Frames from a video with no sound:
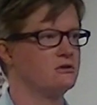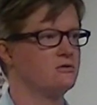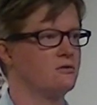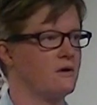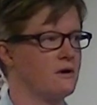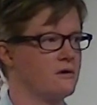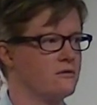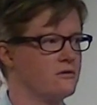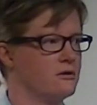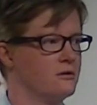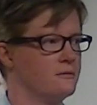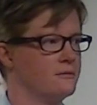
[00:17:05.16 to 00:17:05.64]
to
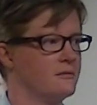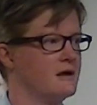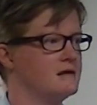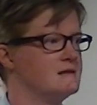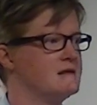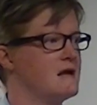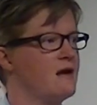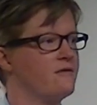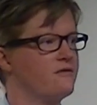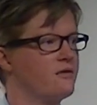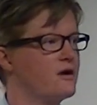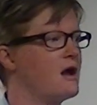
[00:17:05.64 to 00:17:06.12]
our room because
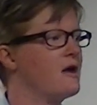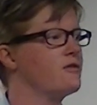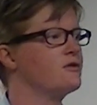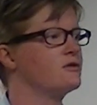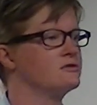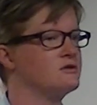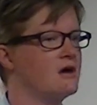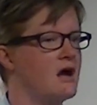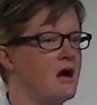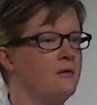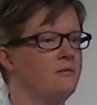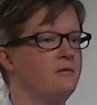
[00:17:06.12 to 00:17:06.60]
every other
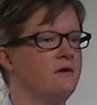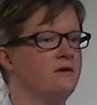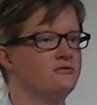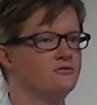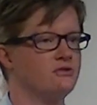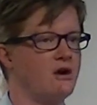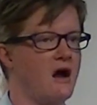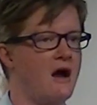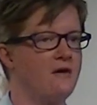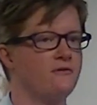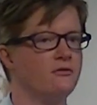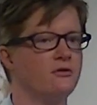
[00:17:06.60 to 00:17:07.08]
time we've
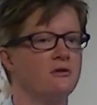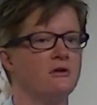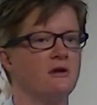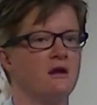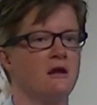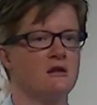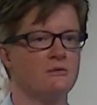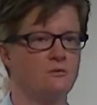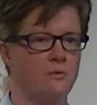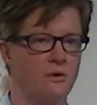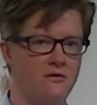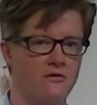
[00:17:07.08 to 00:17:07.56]
traveled,
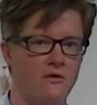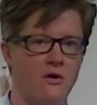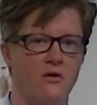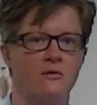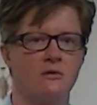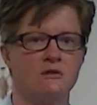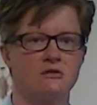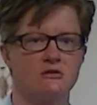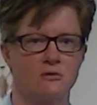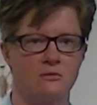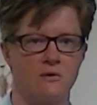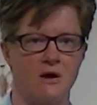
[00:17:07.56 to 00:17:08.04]
we've
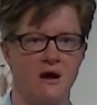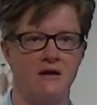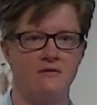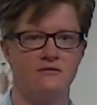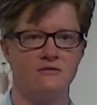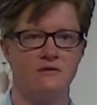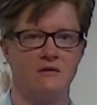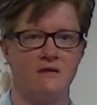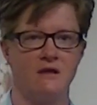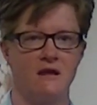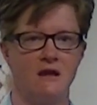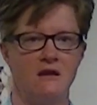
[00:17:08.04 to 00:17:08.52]
always
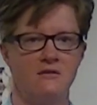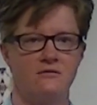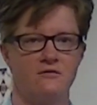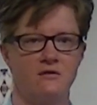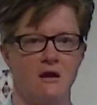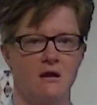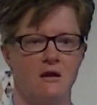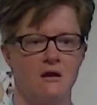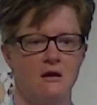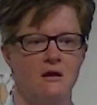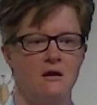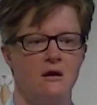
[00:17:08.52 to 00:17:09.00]
arrived in the evening.